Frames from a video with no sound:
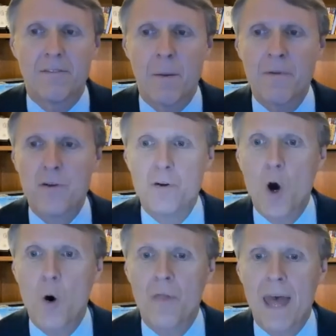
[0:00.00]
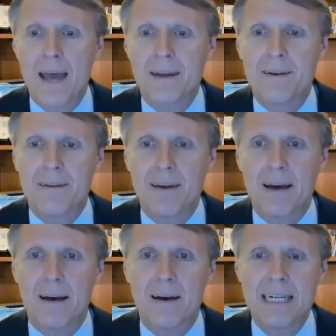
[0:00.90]
Some of you know that
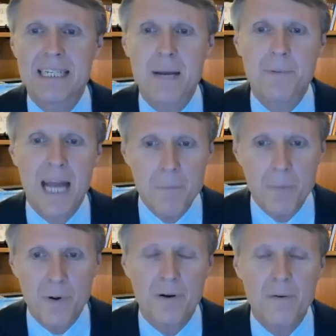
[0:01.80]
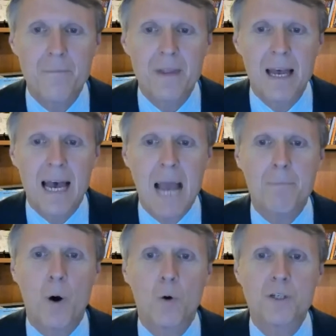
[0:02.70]
uh, in September, I
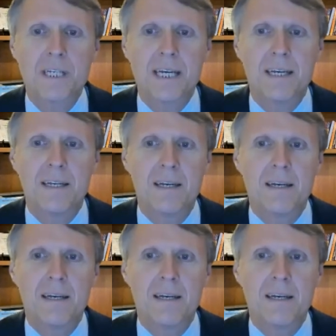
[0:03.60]
posted